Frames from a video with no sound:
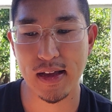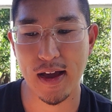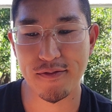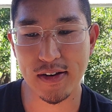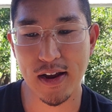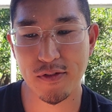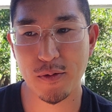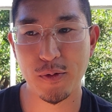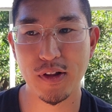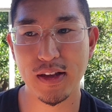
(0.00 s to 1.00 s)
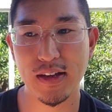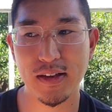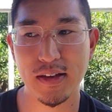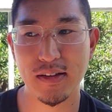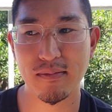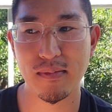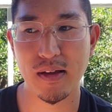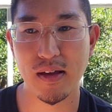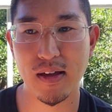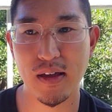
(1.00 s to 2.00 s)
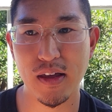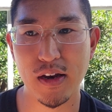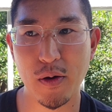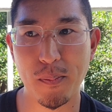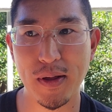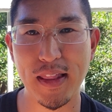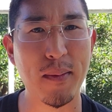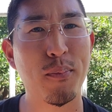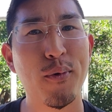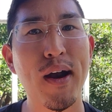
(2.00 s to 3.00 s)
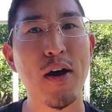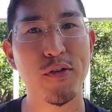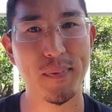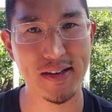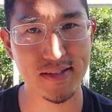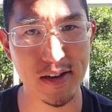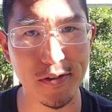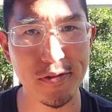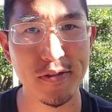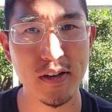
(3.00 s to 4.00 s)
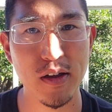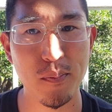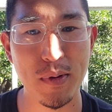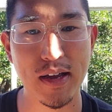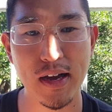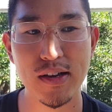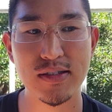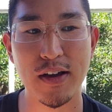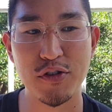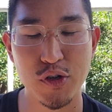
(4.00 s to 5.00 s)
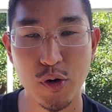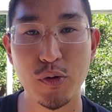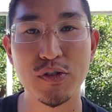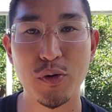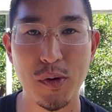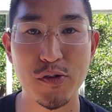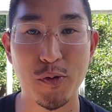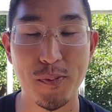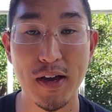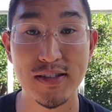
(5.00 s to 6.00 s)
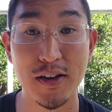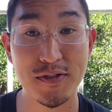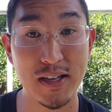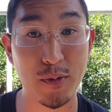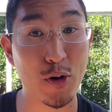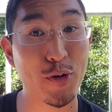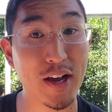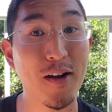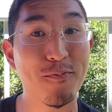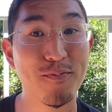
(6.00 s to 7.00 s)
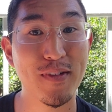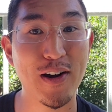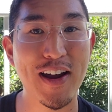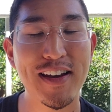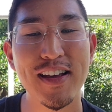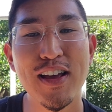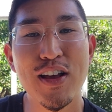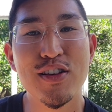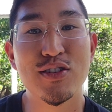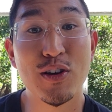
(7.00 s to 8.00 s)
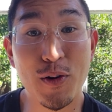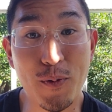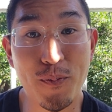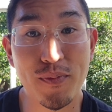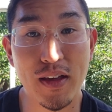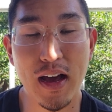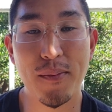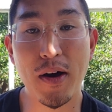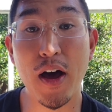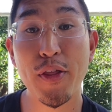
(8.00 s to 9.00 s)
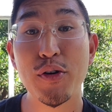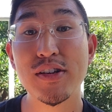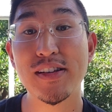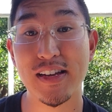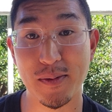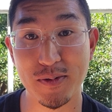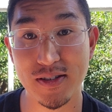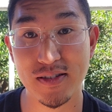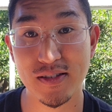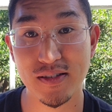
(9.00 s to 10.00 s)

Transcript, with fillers: I've never really, you know, been like proud of myself because I've struggled so much with my self-esteem growing up. All right. So, um, other tips.